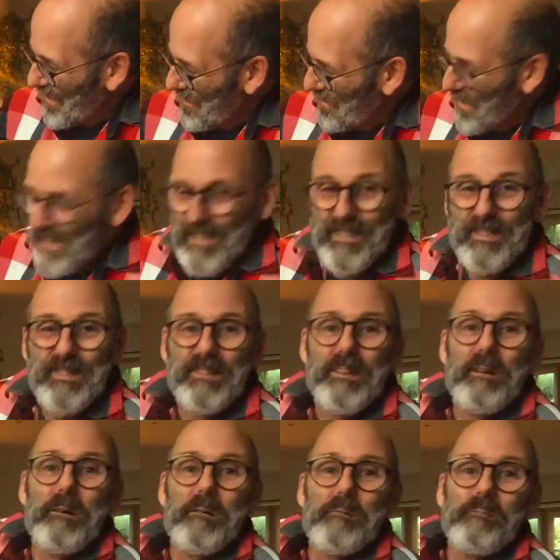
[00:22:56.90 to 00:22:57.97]
means,
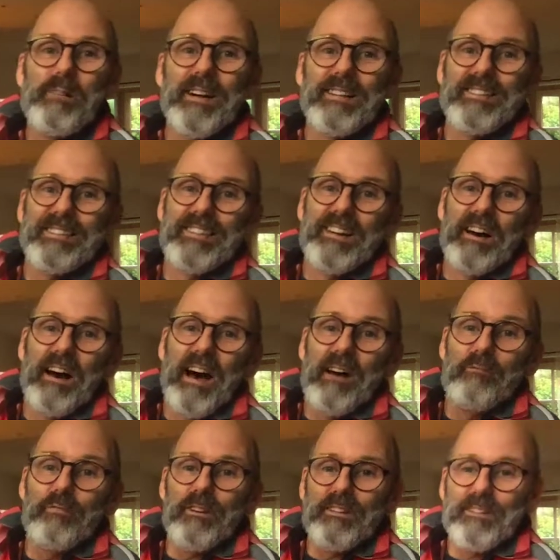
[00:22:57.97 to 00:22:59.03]
but I
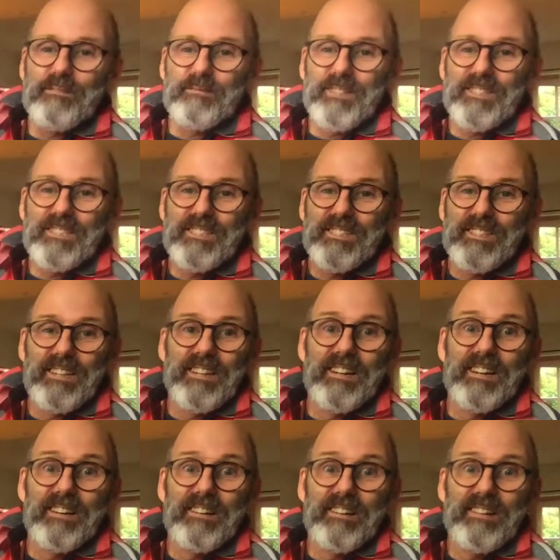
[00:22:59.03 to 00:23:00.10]
thought it was
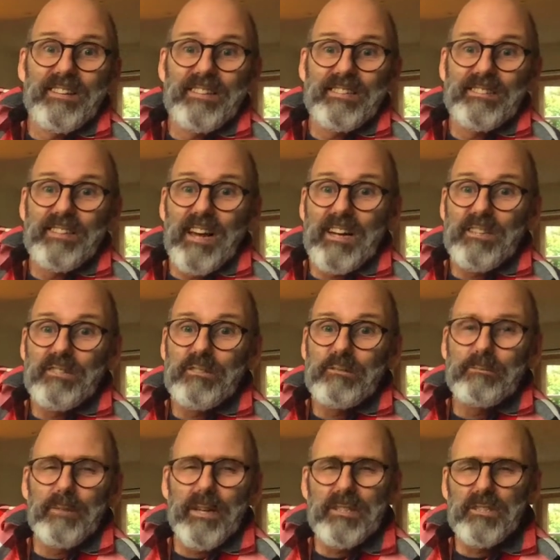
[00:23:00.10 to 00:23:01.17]
nice to
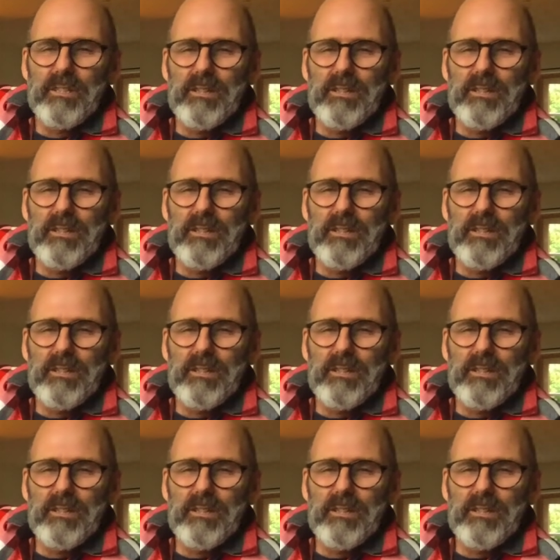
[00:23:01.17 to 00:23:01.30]
mention.